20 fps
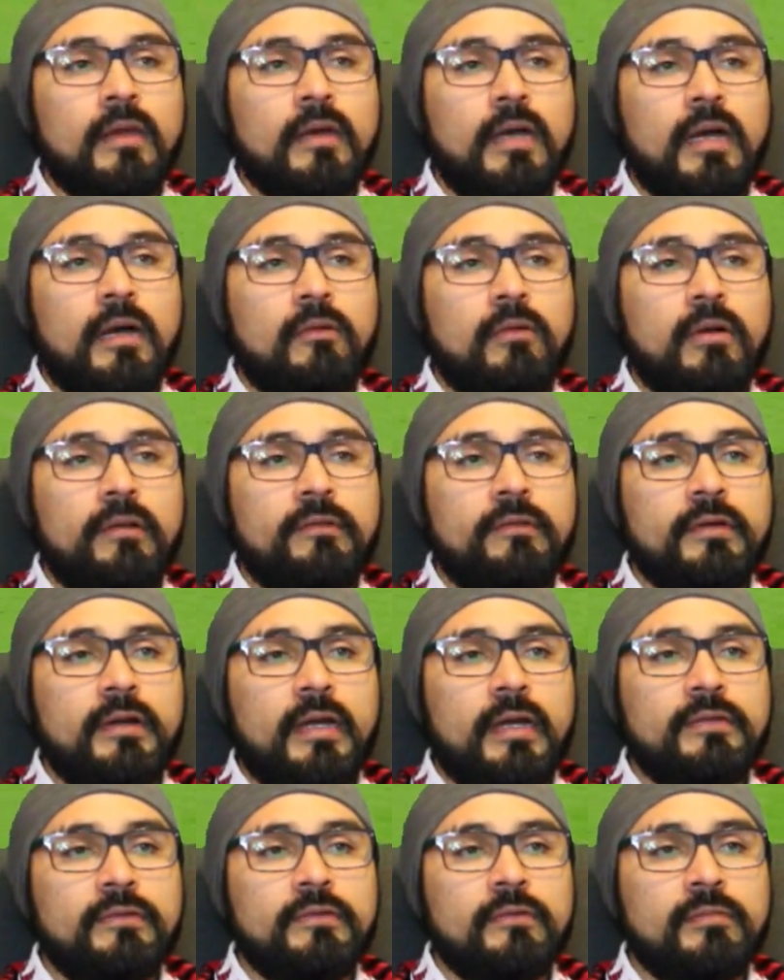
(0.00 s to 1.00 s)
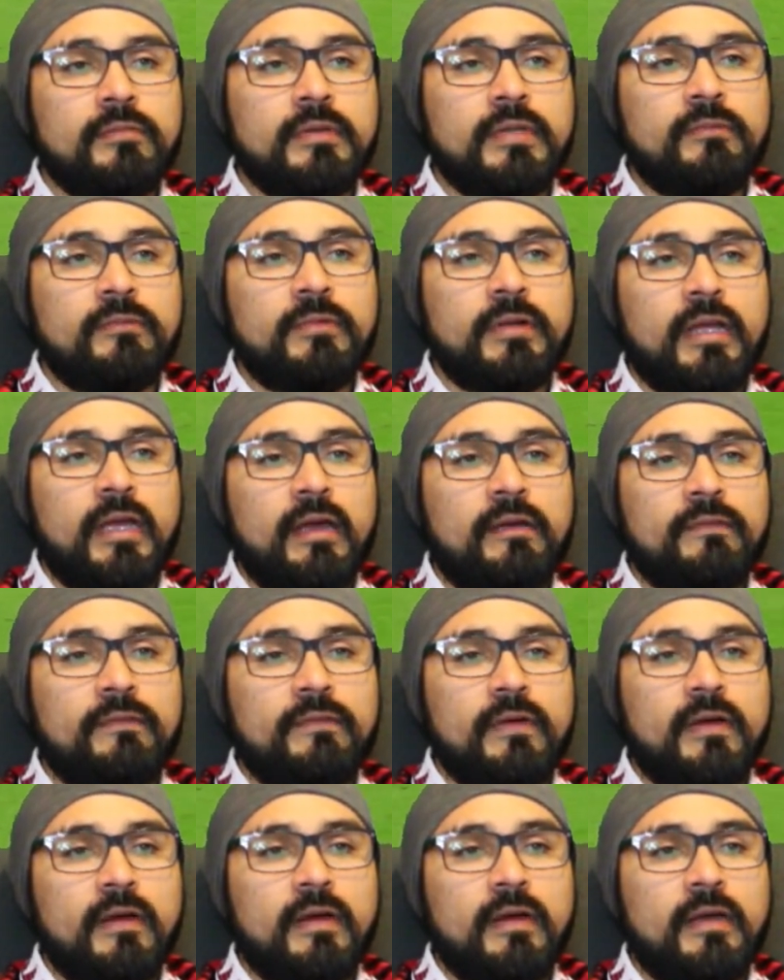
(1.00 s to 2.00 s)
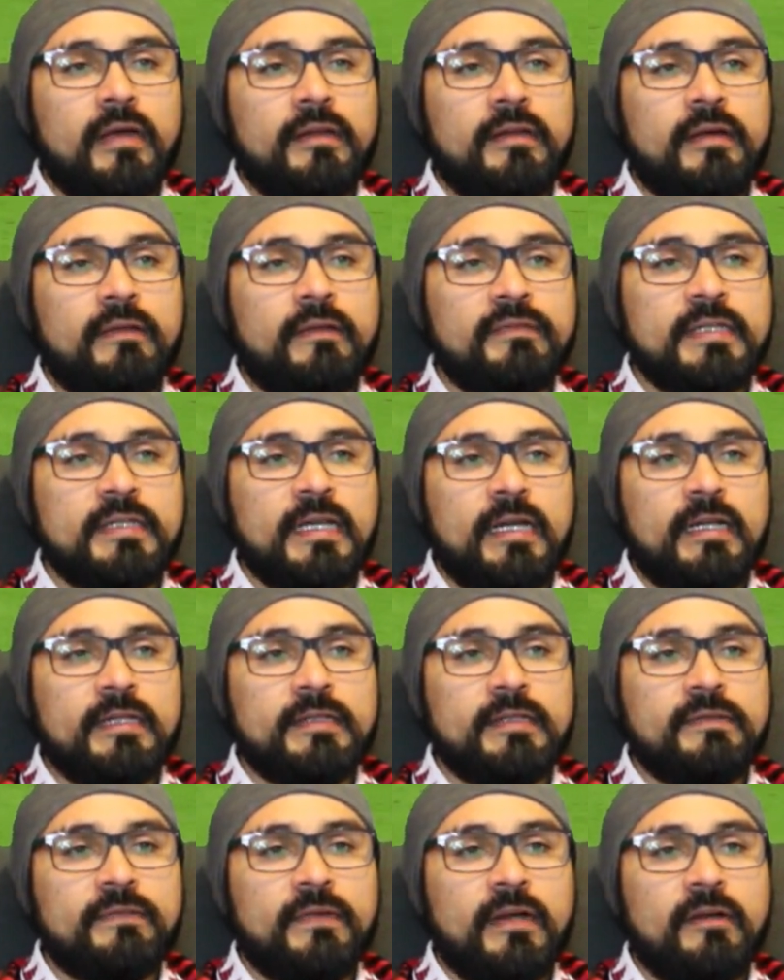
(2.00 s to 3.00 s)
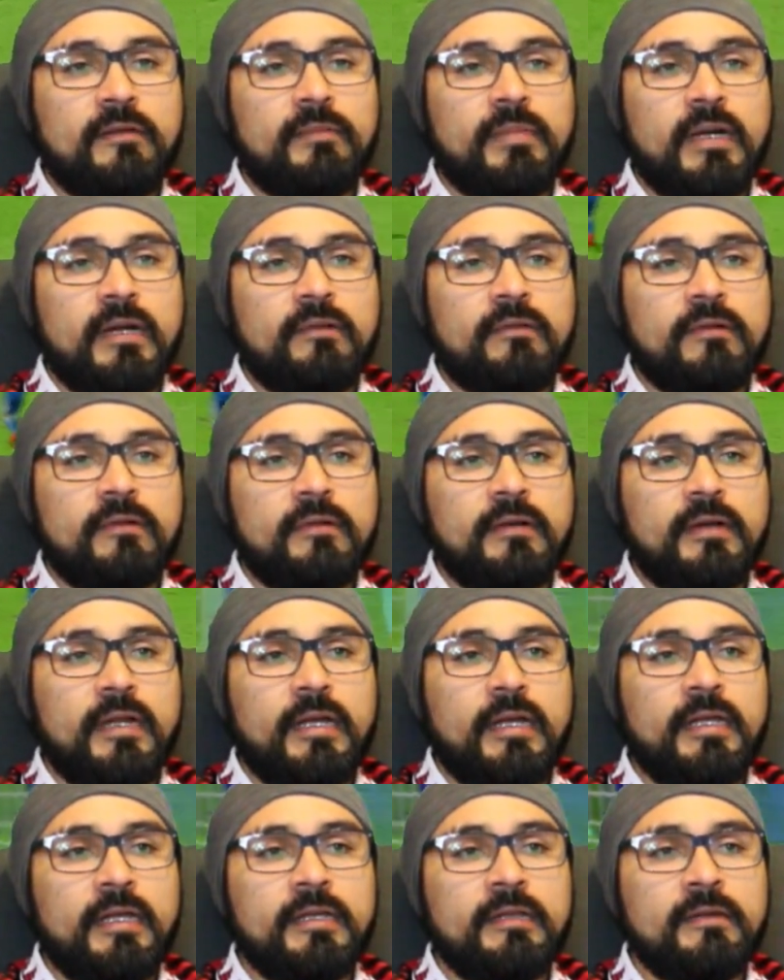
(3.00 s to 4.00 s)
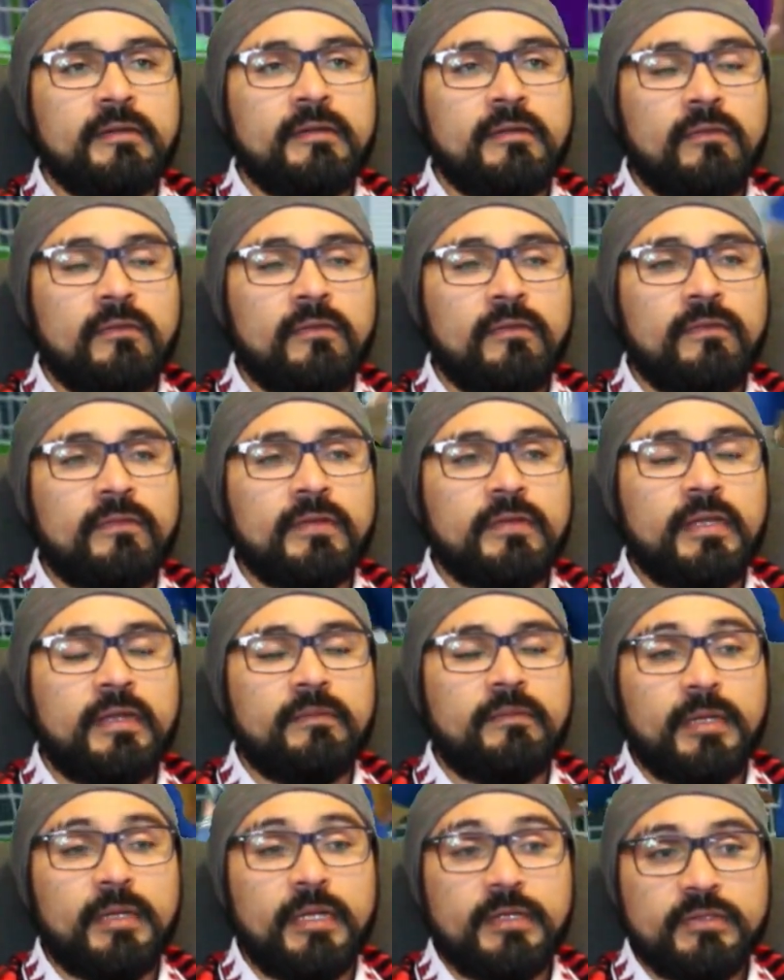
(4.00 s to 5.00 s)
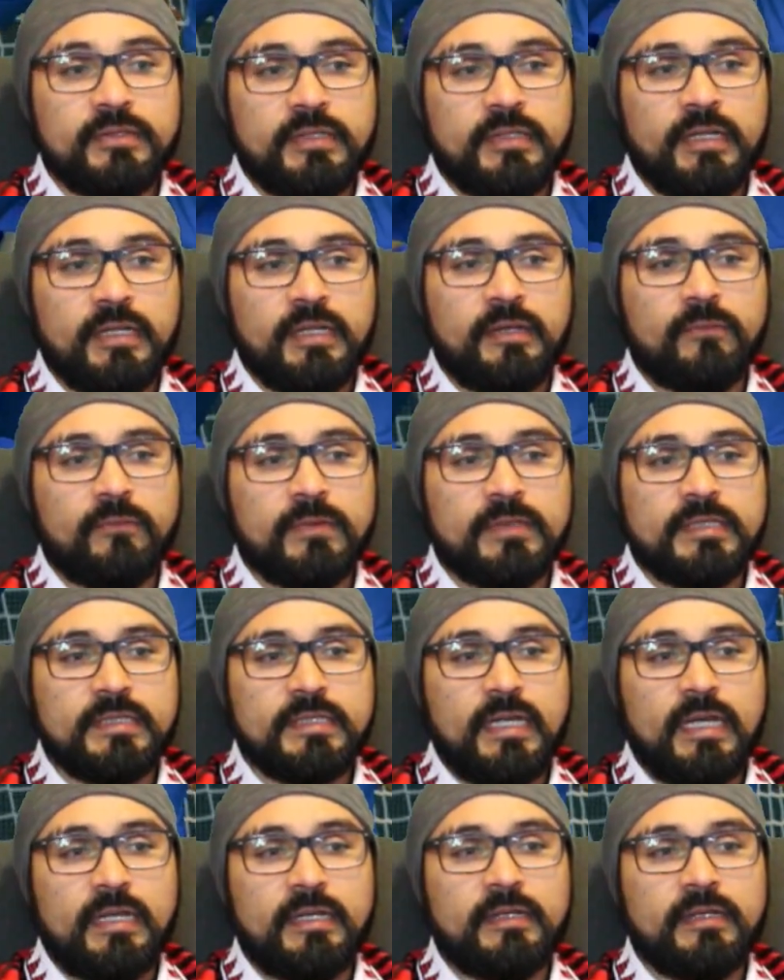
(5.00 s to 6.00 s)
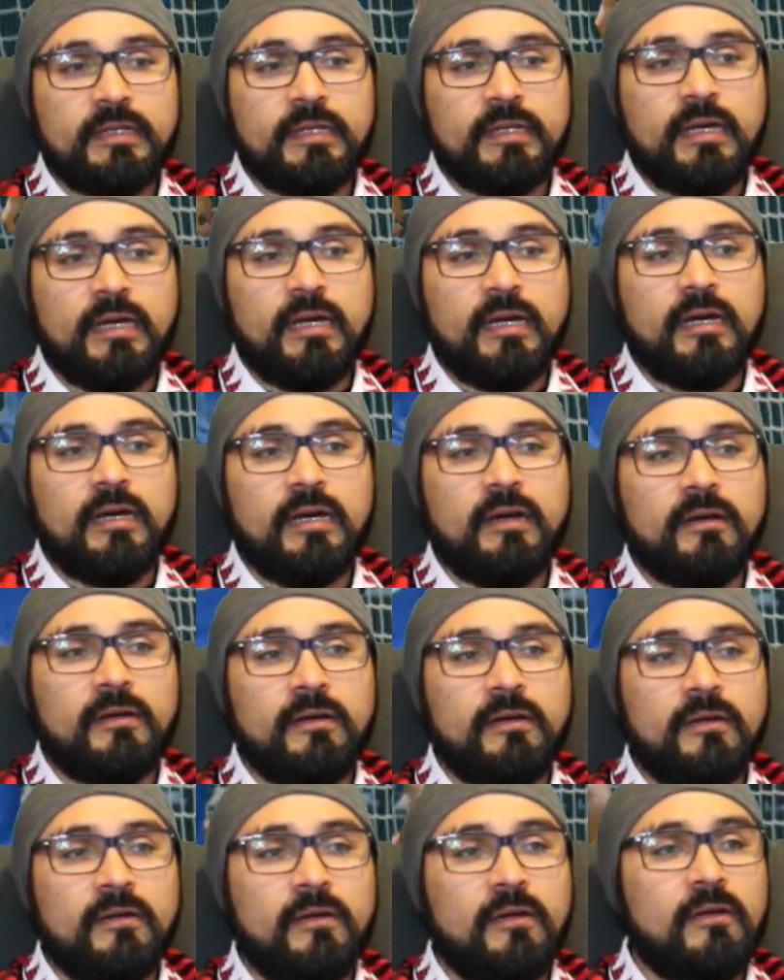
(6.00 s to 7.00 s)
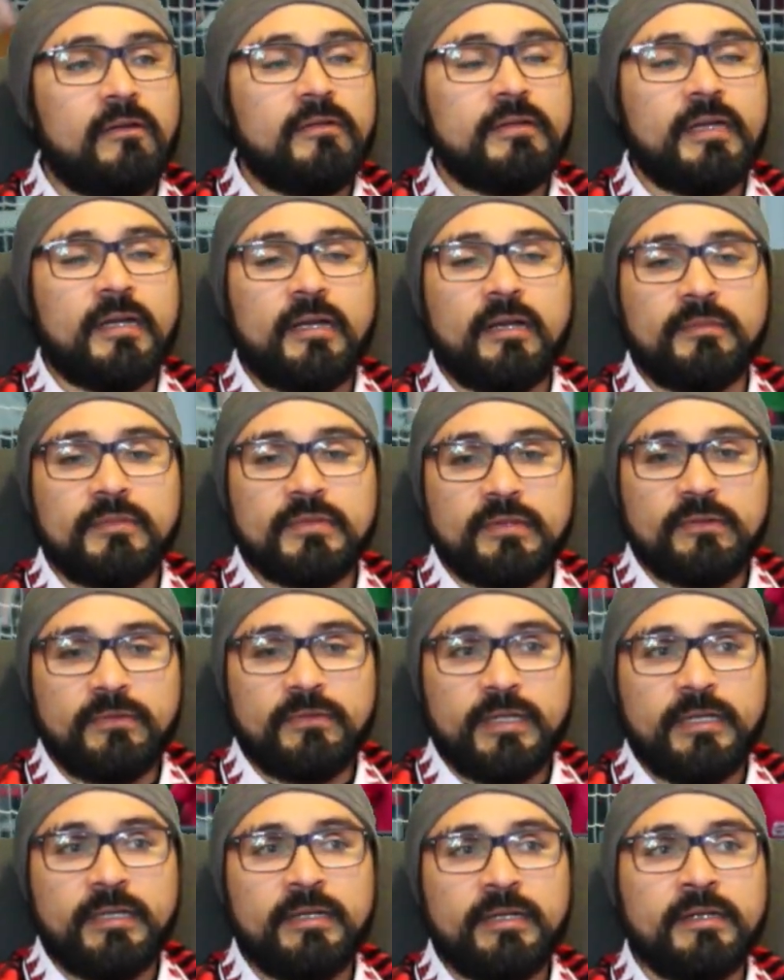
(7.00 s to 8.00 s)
however I do believe we have uh, enough talent firepower and hopefully a bench that can withstand uh, all that comes our way